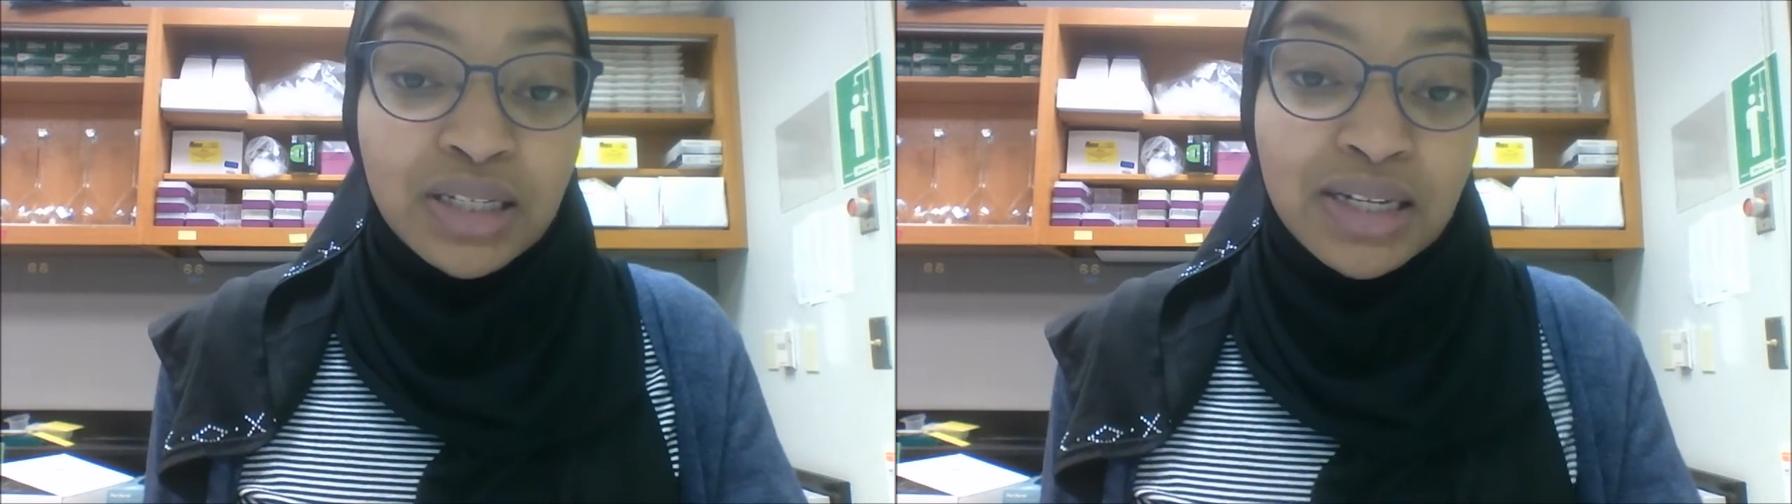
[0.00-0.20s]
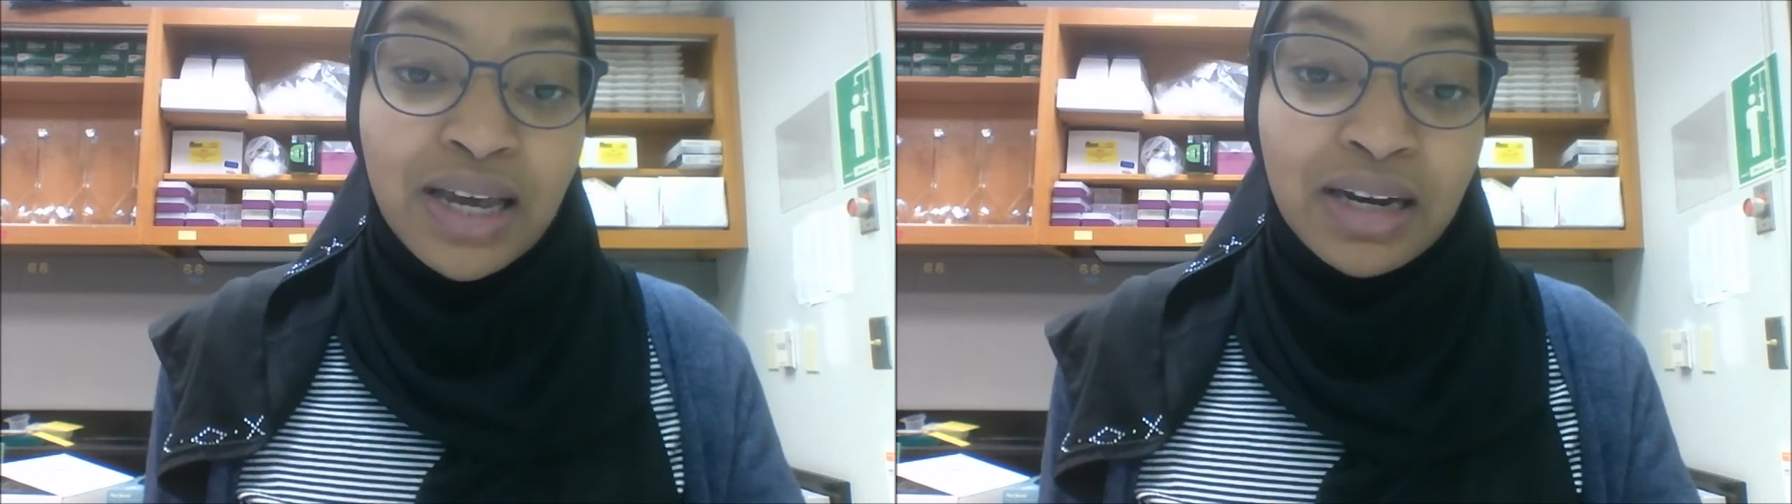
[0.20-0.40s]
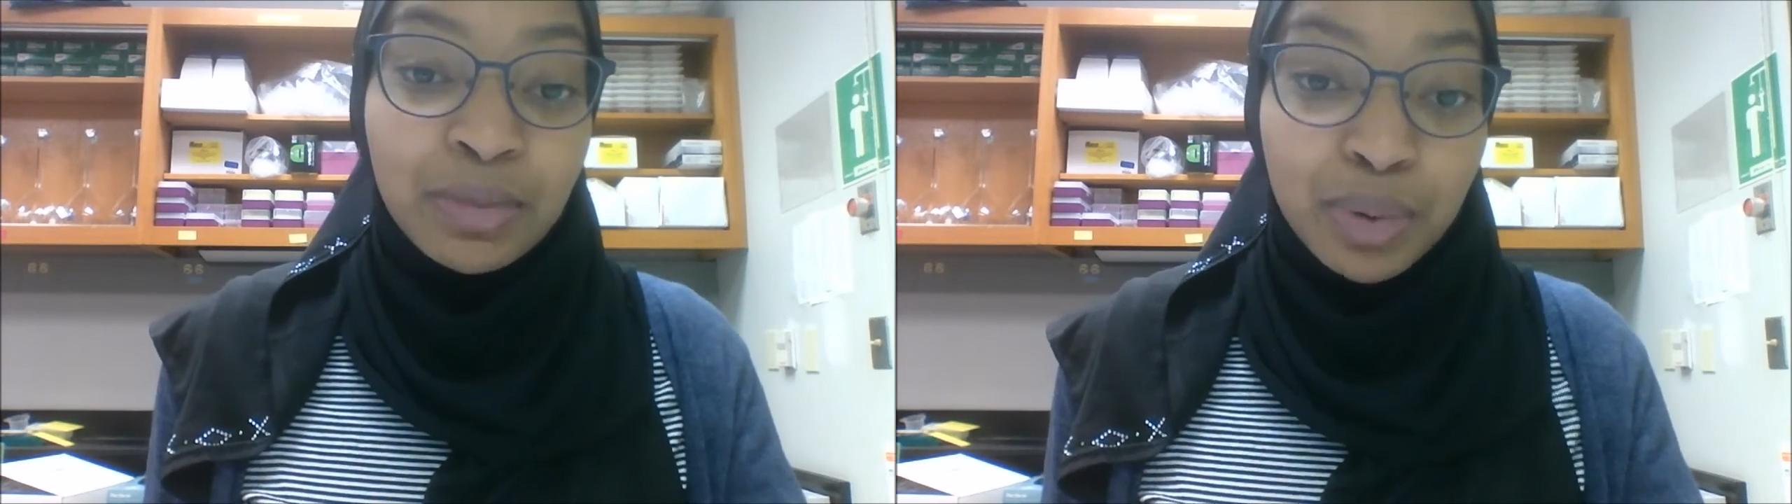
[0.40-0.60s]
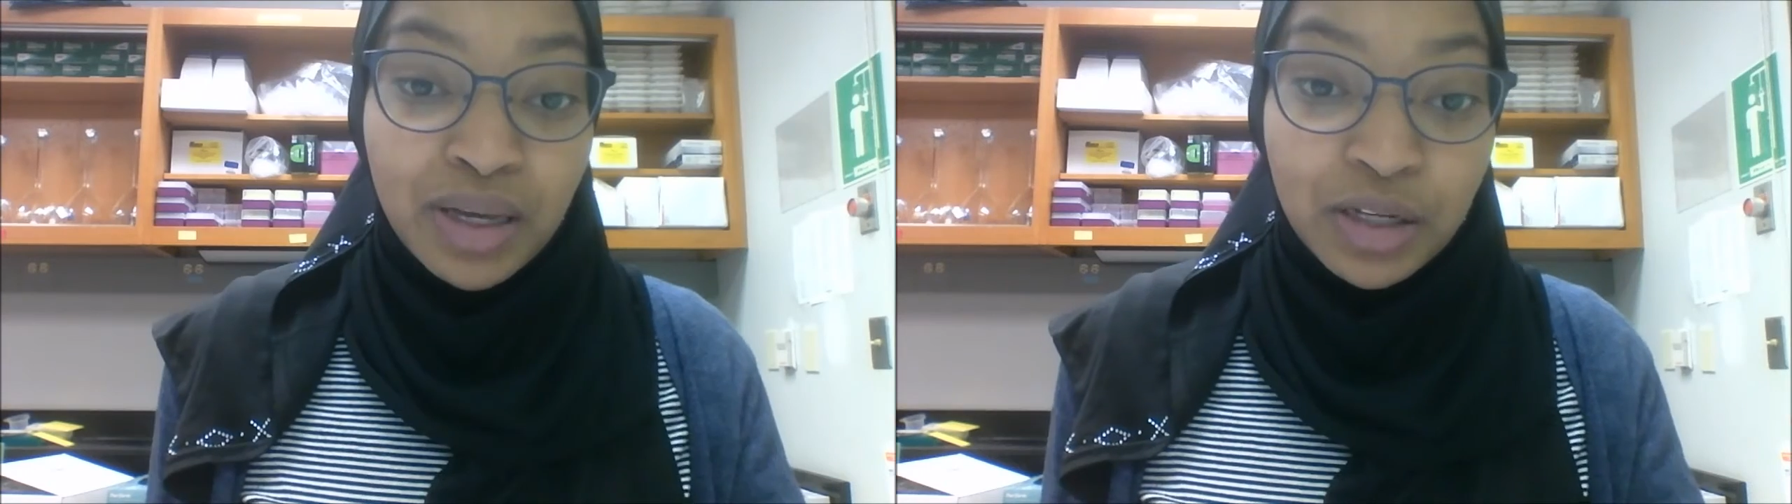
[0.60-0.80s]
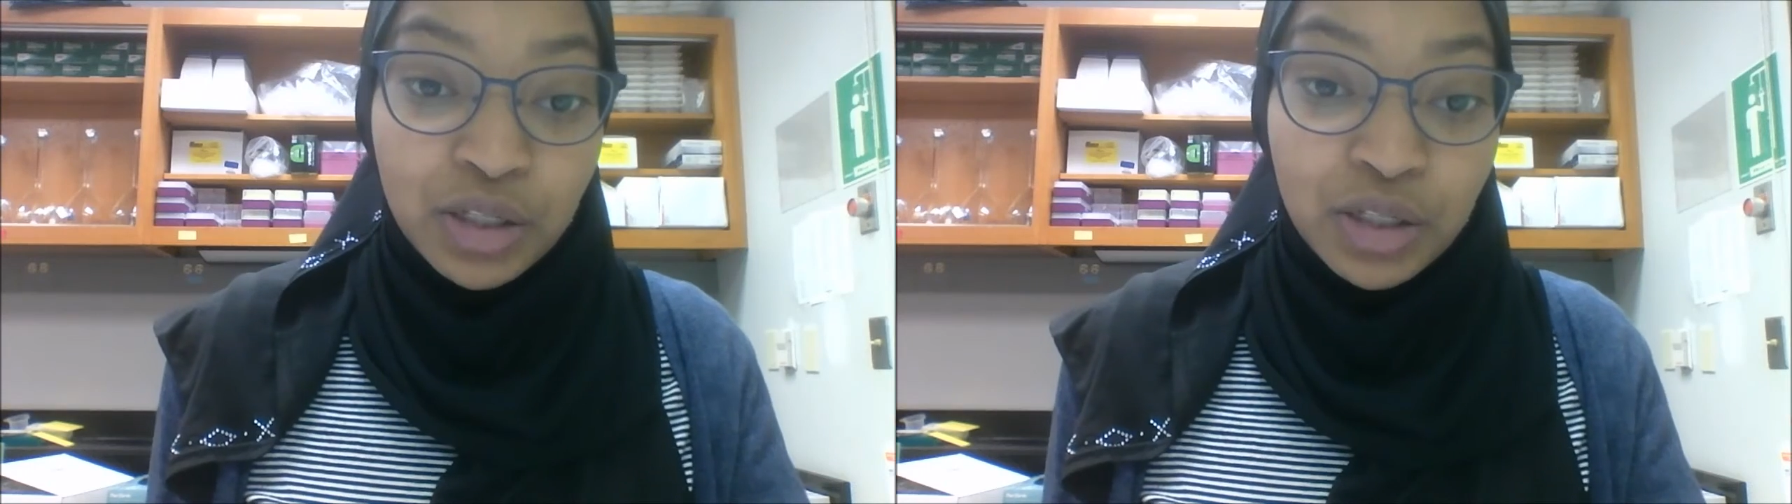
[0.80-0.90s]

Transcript: PhD.